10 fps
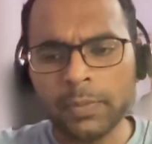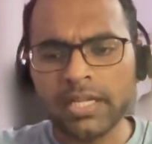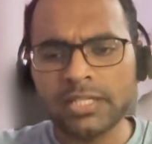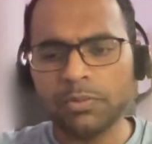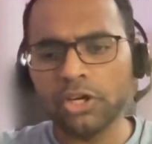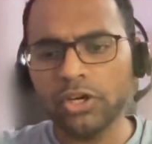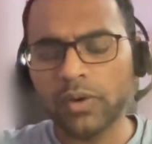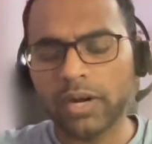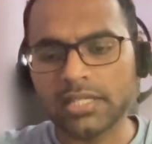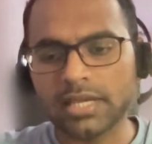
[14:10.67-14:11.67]
But it's important
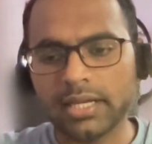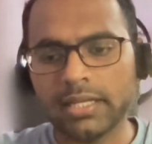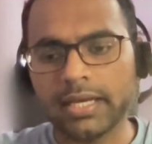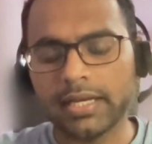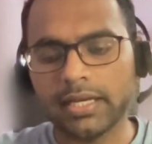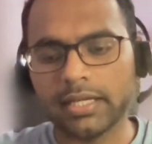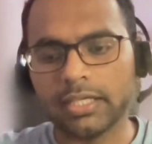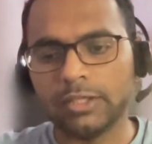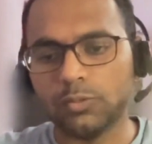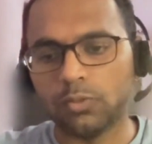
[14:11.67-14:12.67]
to understand that
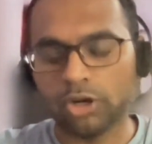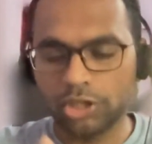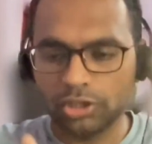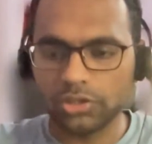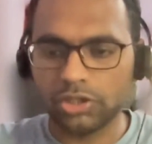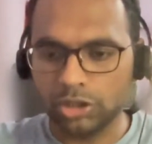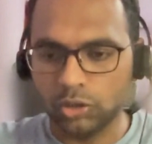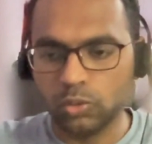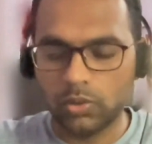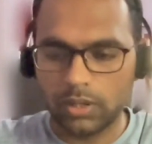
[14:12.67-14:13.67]
what
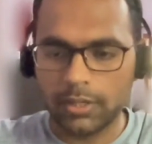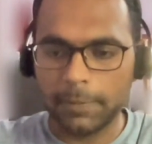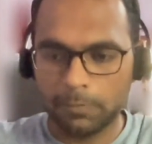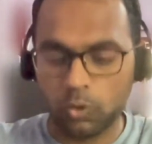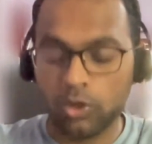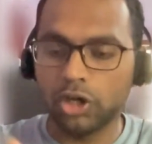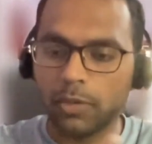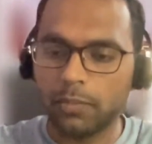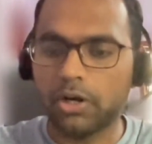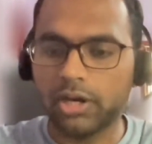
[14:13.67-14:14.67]

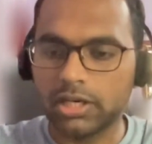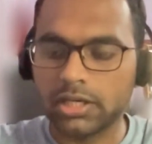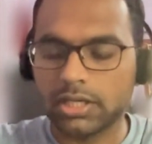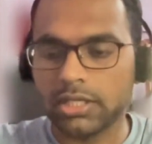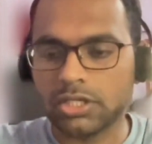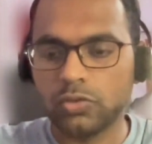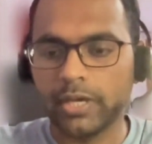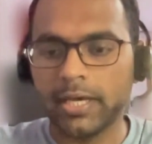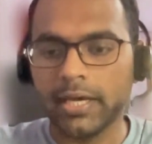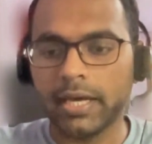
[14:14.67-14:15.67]
your product is
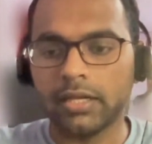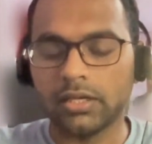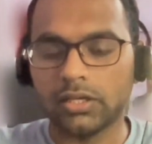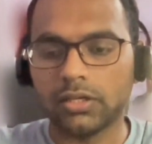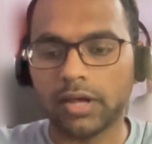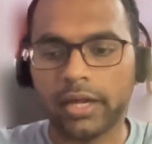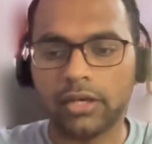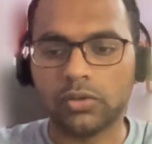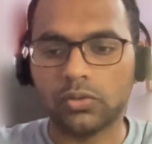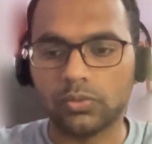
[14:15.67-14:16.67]
doing and
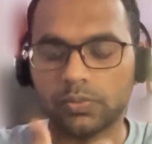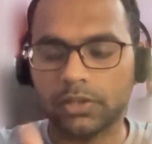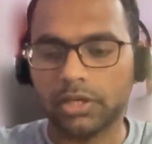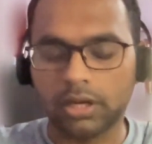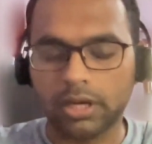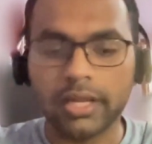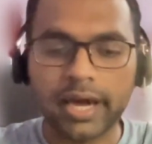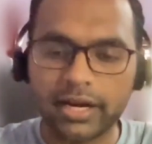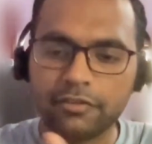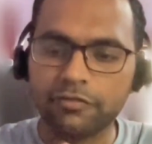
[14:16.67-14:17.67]
to really
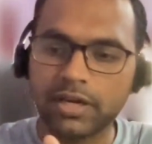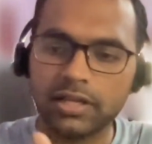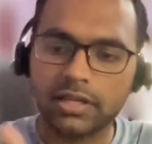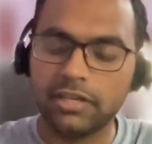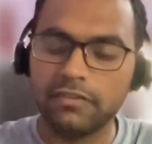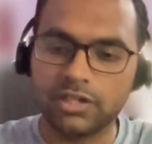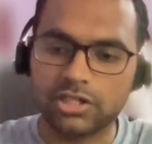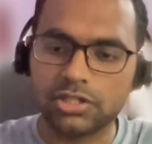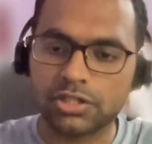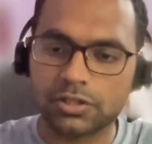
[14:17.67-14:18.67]
identify the key
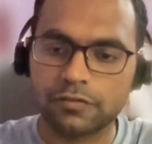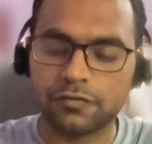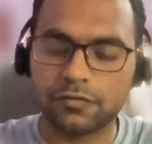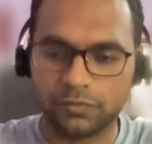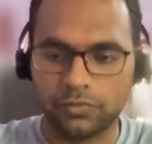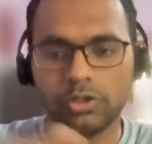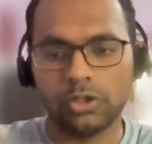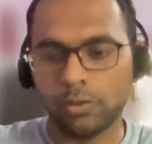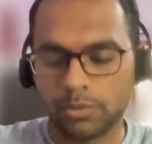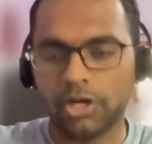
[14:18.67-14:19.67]
features of
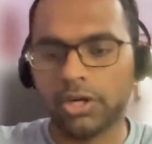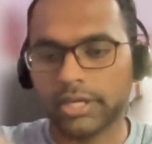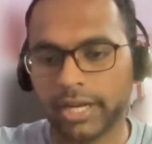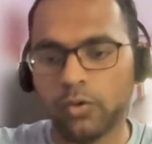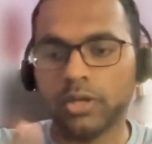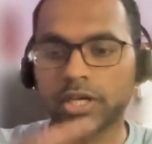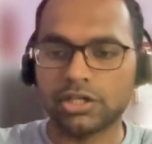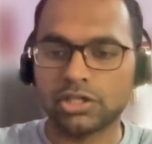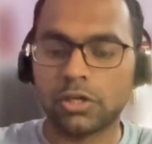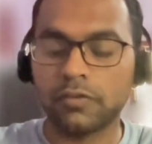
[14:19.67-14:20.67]
your product and how it can
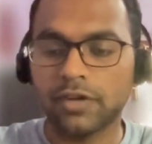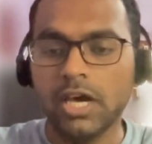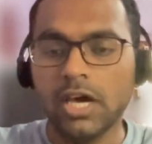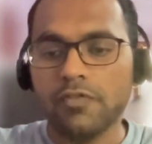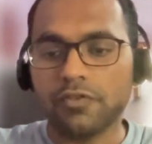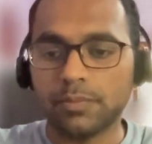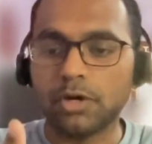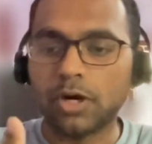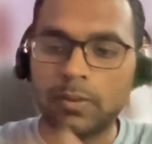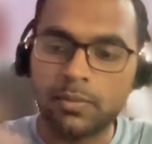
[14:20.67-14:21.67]
solve for the
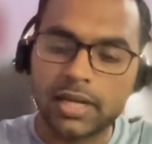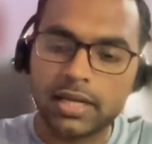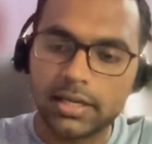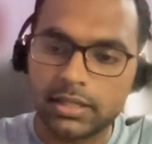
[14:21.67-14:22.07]
problem that